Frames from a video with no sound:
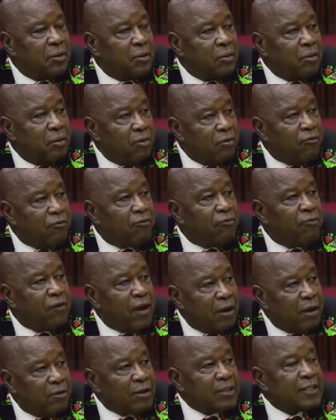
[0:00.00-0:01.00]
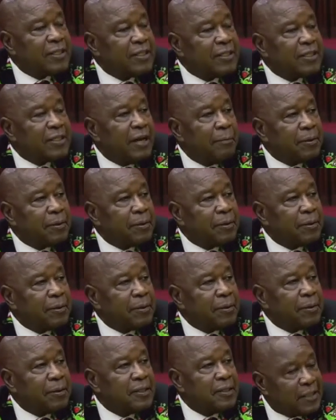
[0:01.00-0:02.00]
of our state
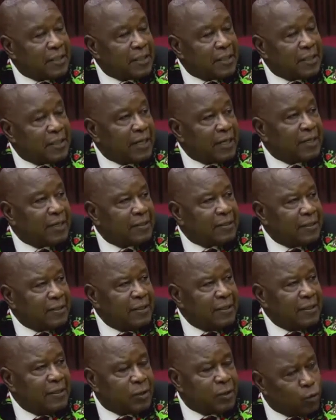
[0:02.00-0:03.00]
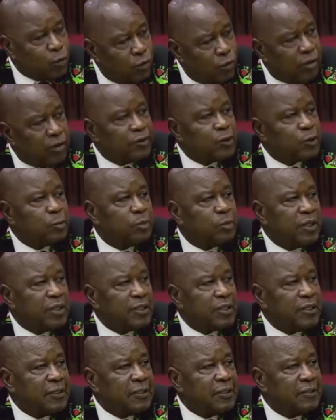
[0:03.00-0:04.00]
apparatus intact. It is well
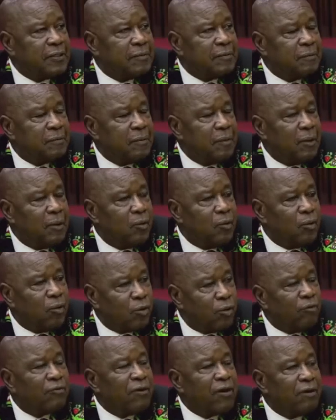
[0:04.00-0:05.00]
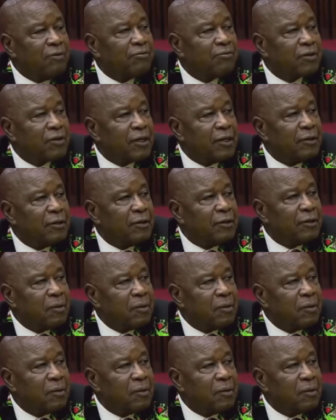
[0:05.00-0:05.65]
respected all over Africa.